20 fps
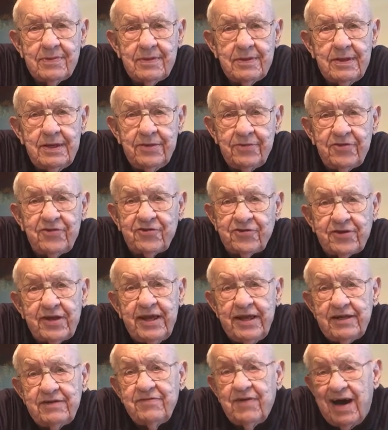in the
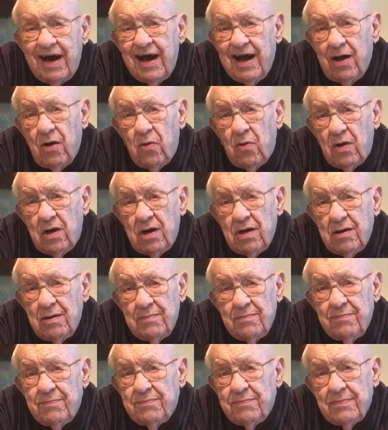state of Iowa.
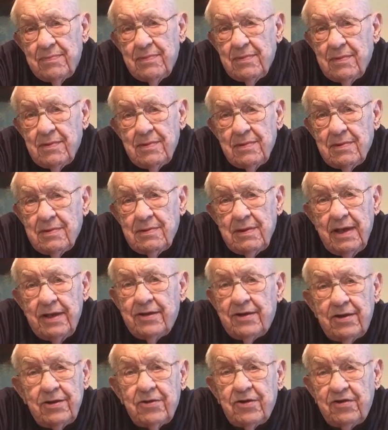
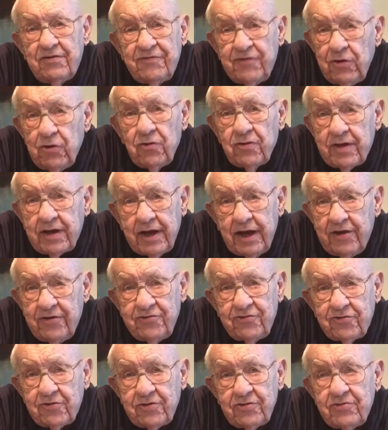And on a few
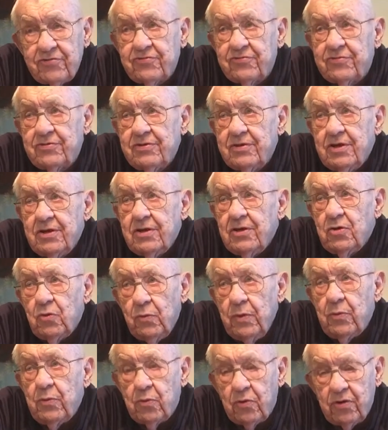occasions,
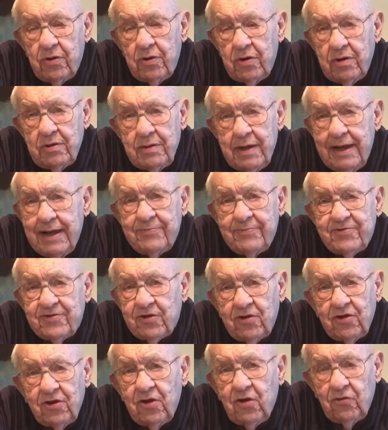we were
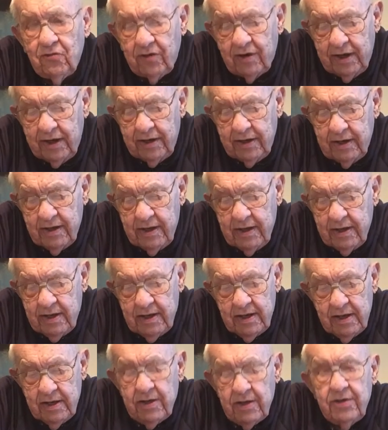absolutely
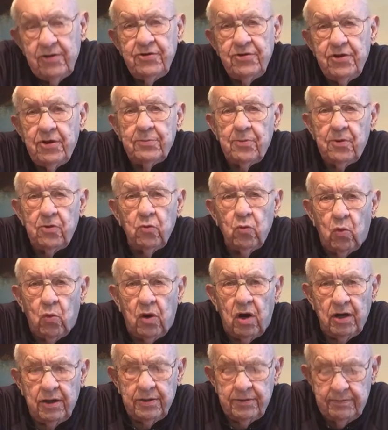number
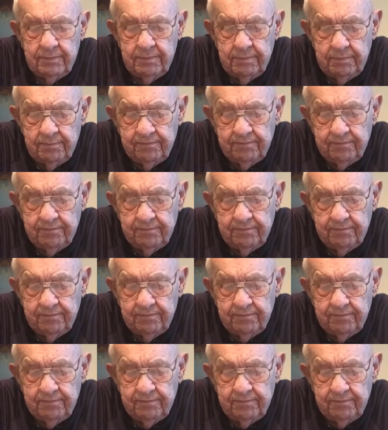one.